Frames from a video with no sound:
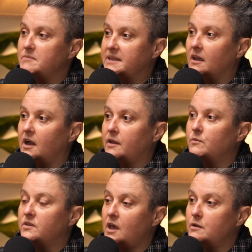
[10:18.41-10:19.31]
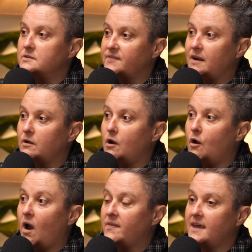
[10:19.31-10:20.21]
midnight with loads of
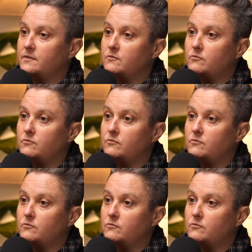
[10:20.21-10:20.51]
alcohol and then